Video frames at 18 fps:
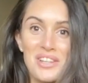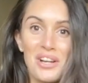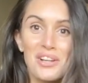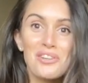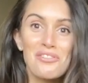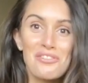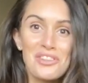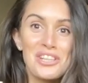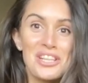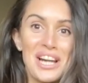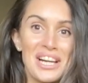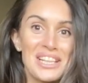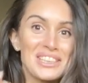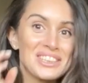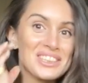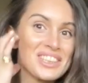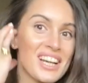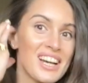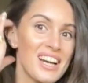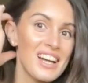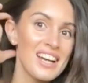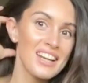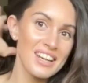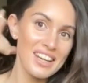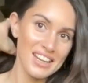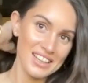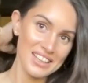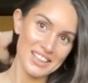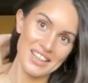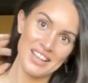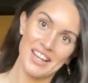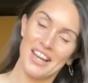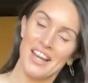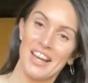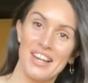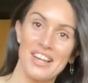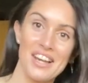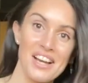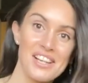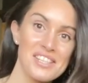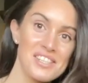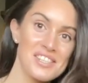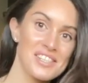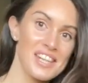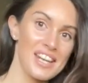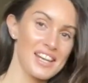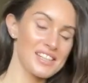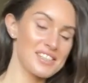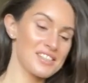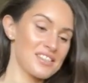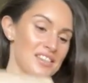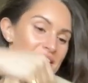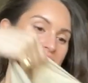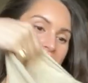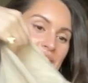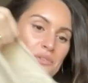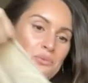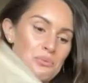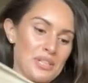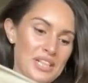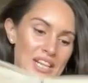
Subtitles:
out of the nice, like, last days that we